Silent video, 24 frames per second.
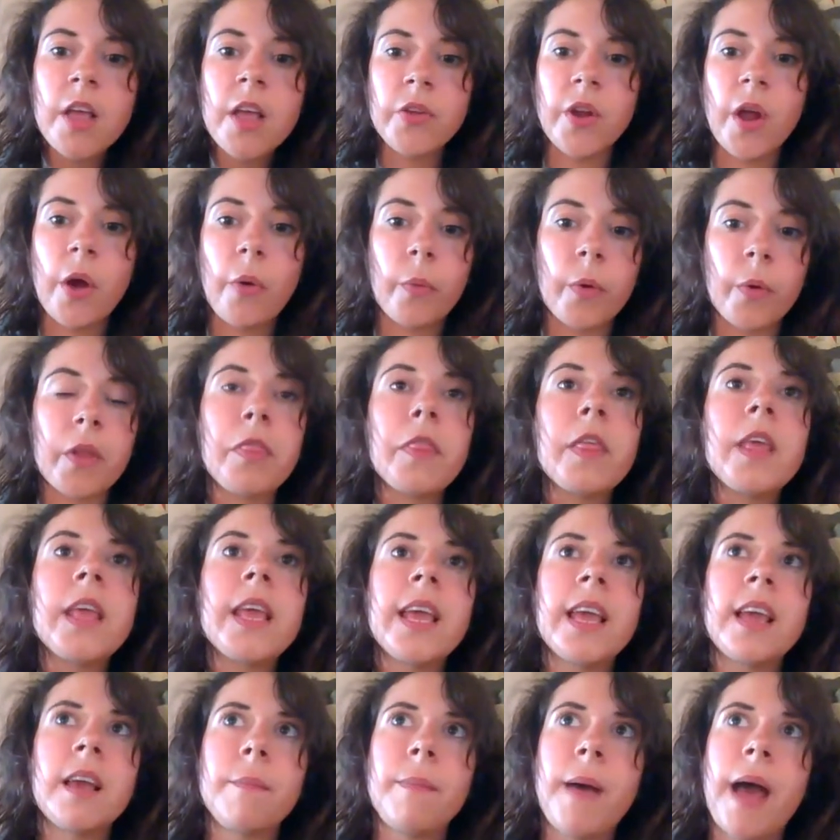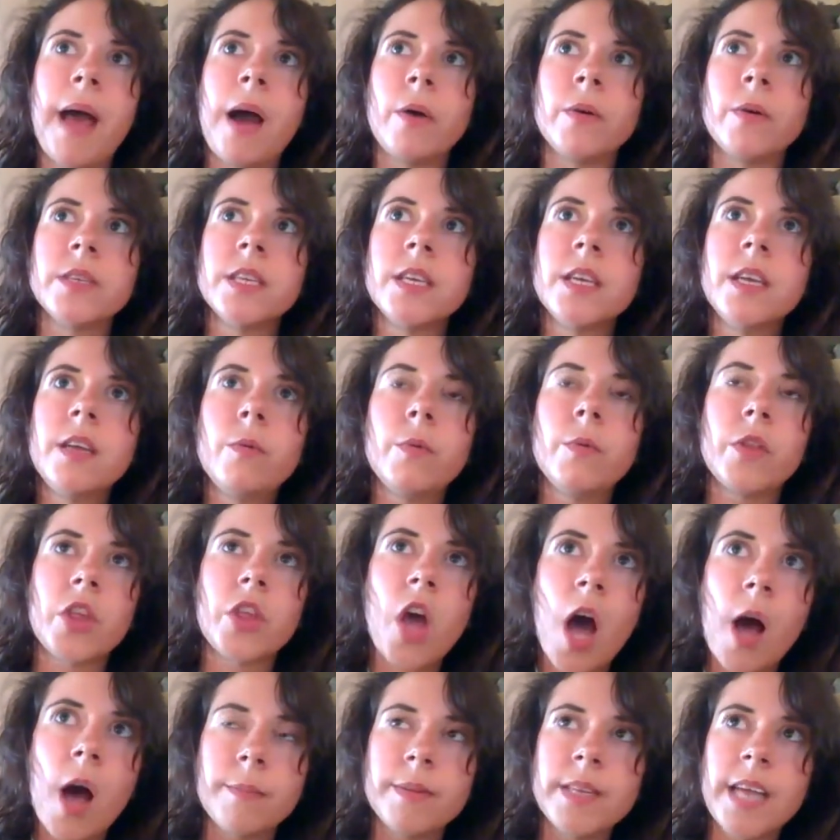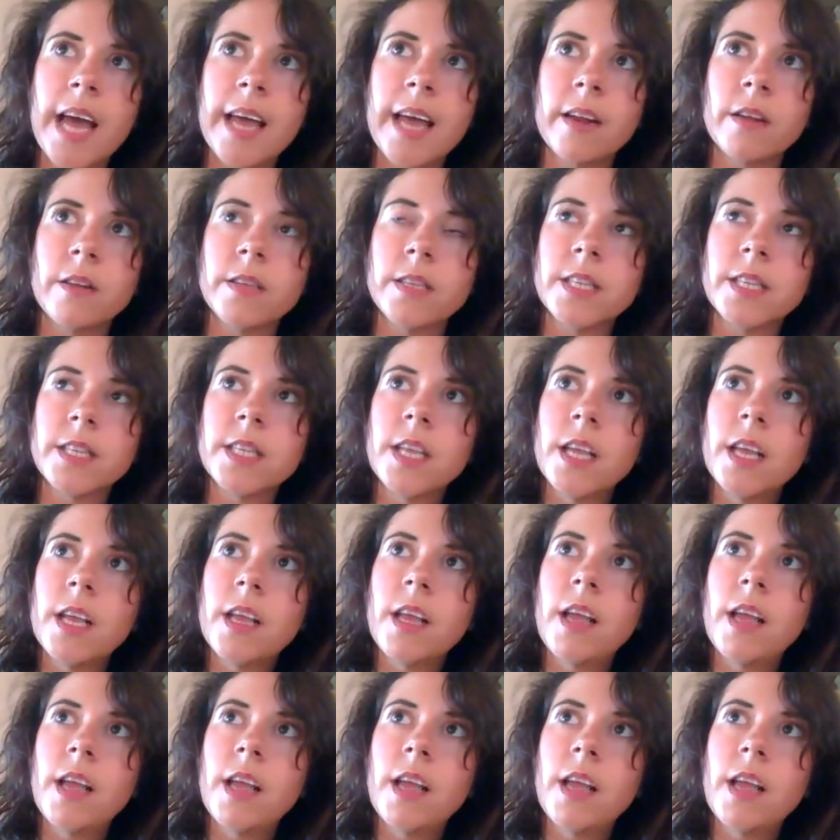We're thinking about, with comp titles,